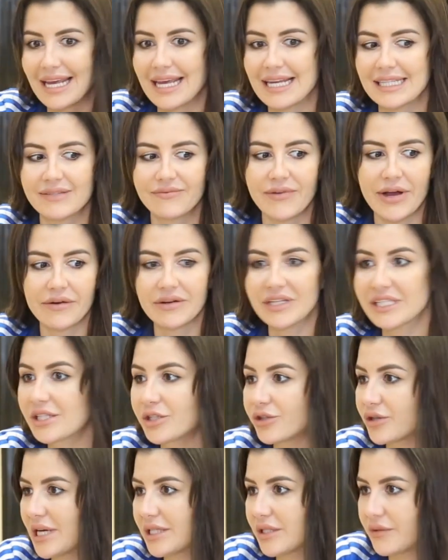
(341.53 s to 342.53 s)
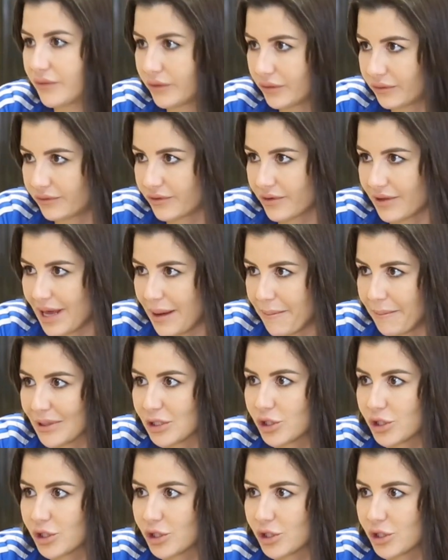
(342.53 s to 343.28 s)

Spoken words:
it's very stressful for them.